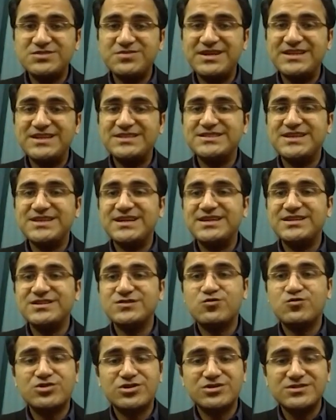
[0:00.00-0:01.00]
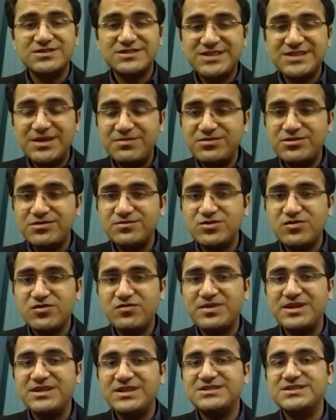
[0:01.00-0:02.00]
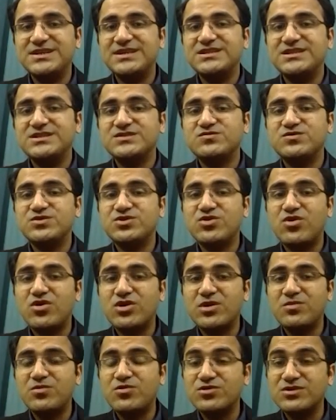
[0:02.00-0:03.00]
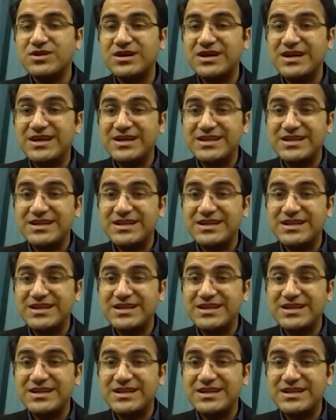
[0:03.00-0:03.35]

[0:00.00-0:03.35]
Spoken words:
is meningitis, what are the symptoms of meningitis, we talked about